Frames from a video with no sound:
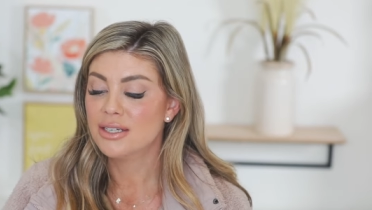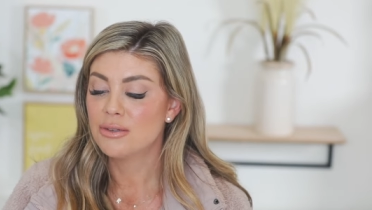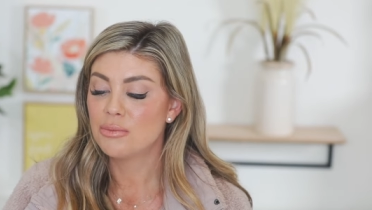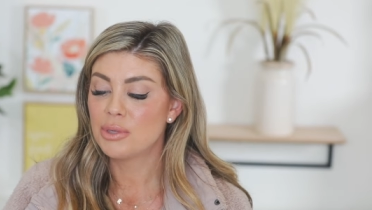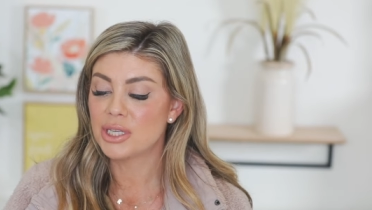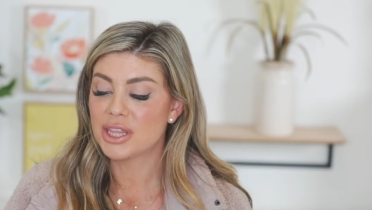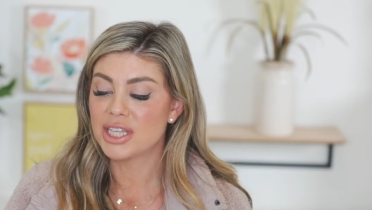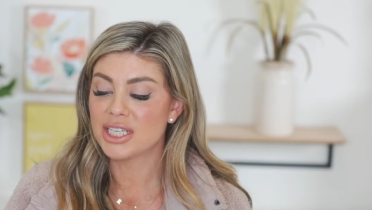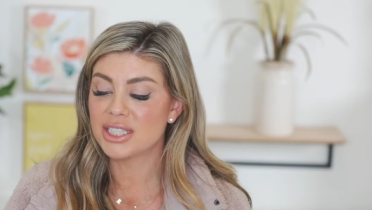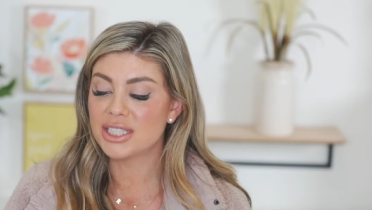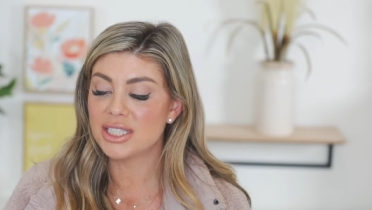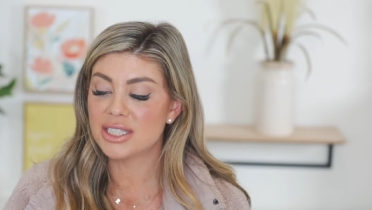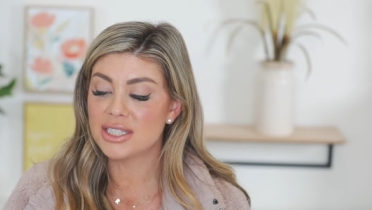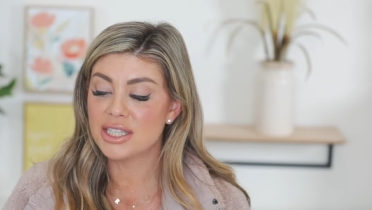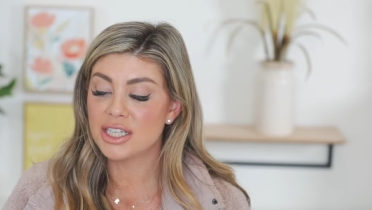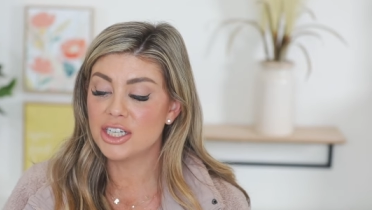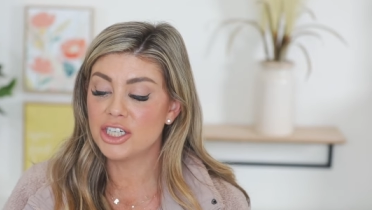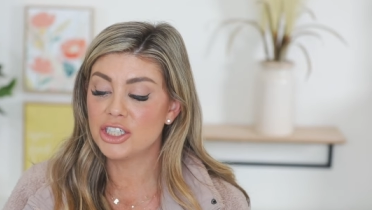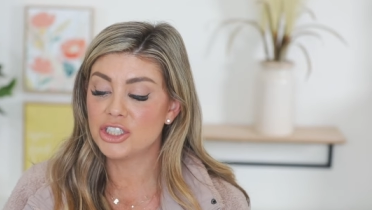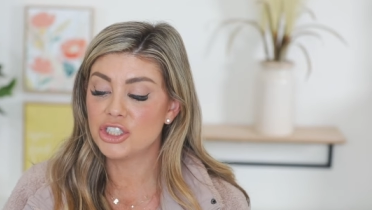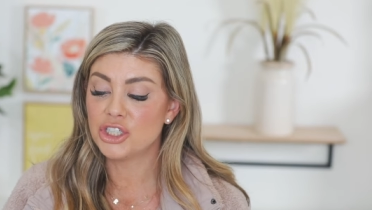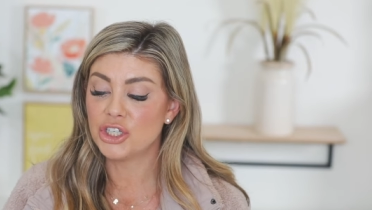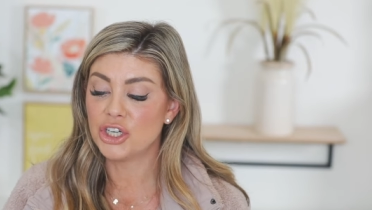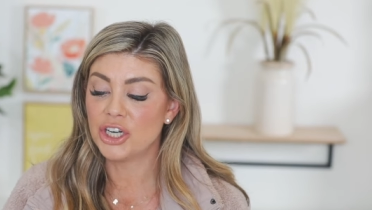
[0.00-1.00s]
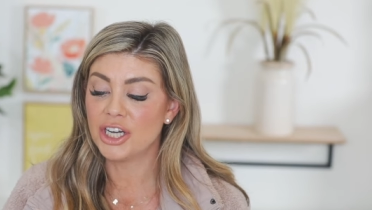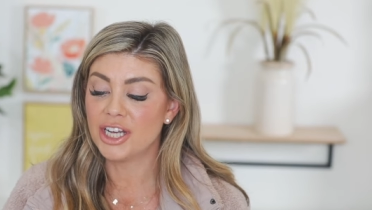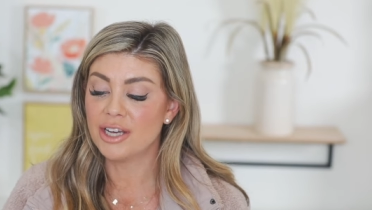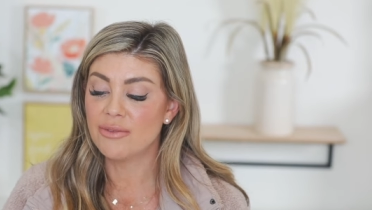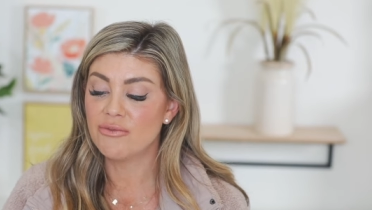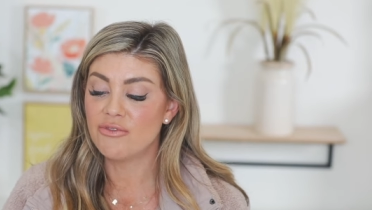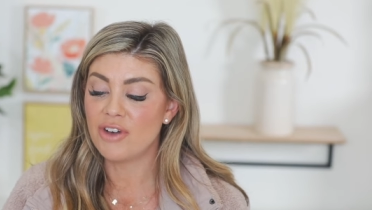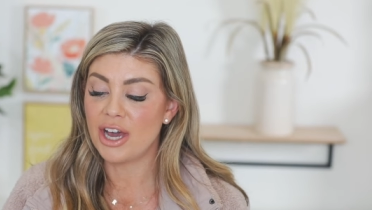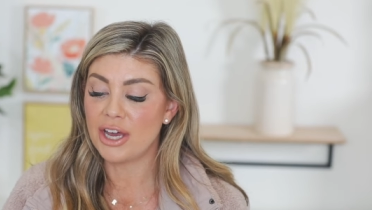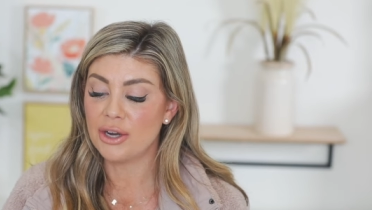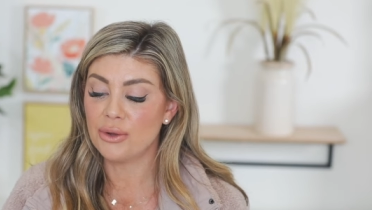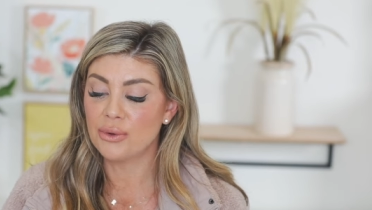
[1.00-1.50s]
But this is the
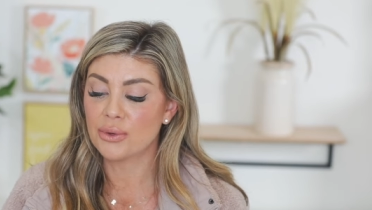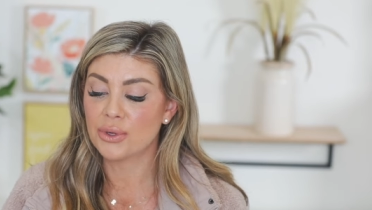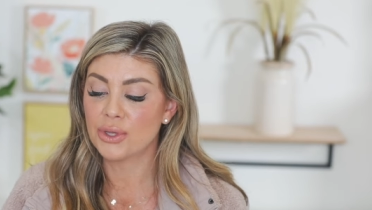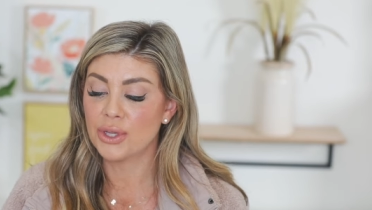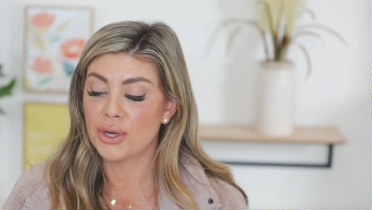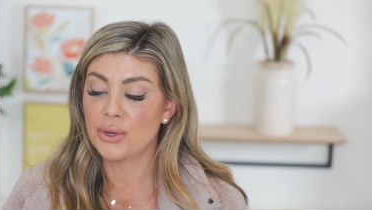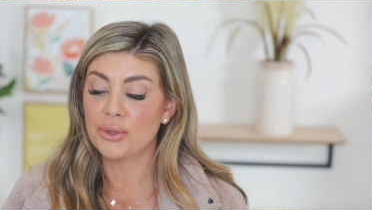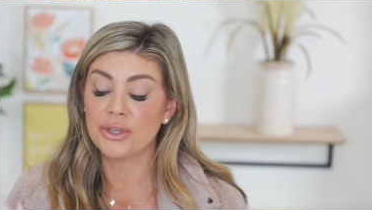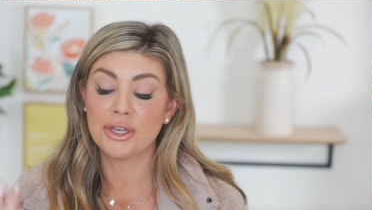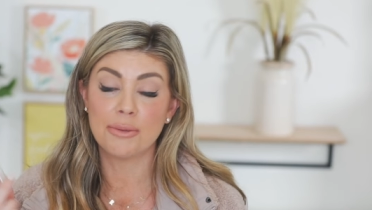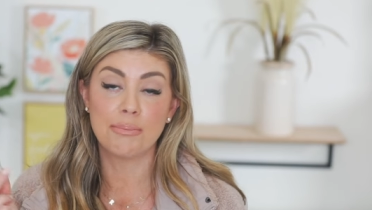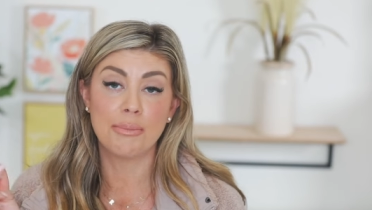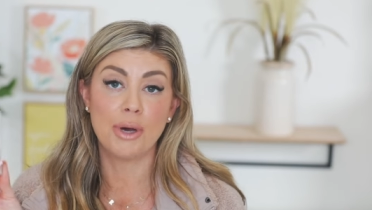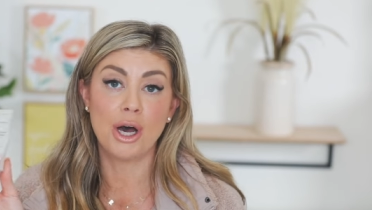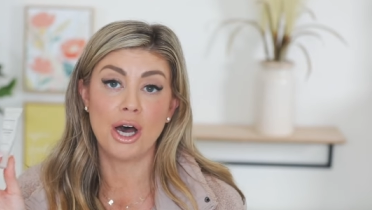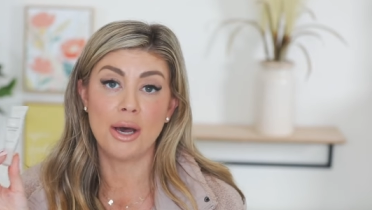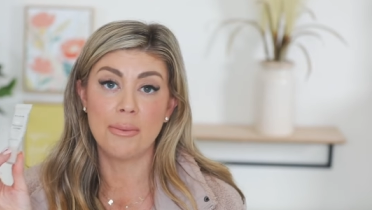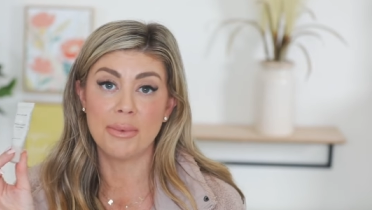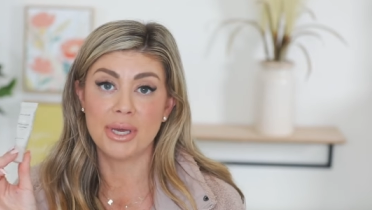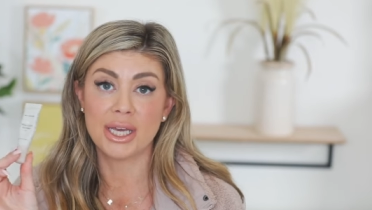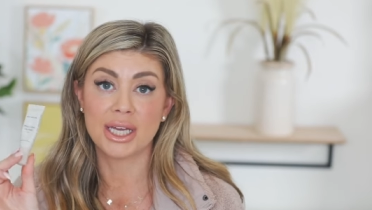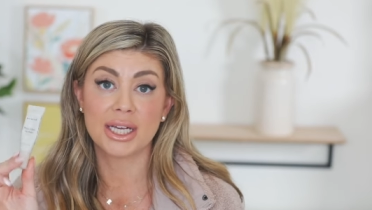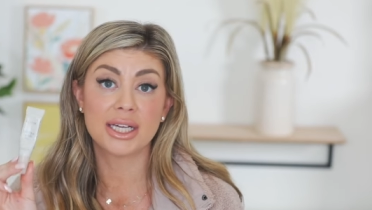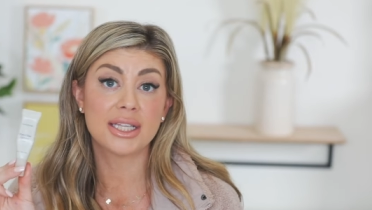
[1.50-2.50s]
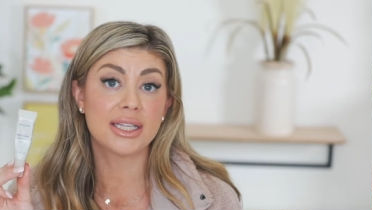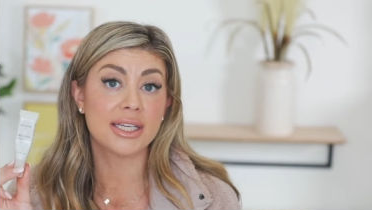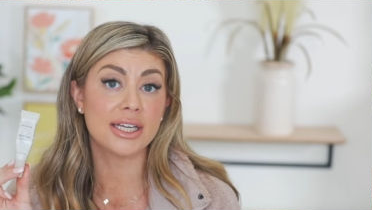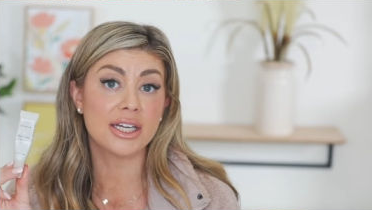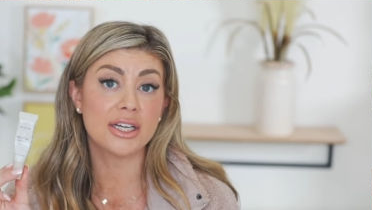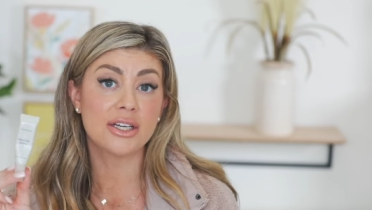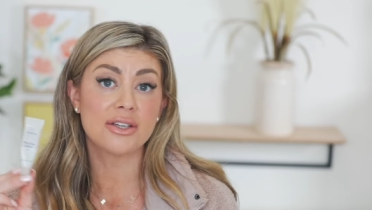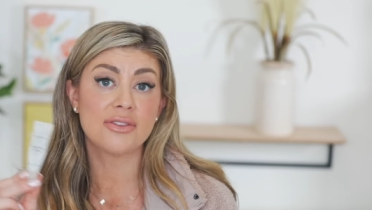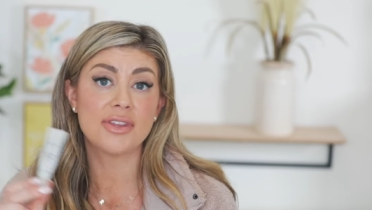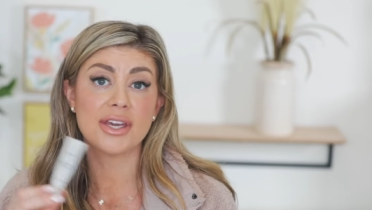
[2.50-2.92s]
Naturium Vital Glow Lip Balm in Clear.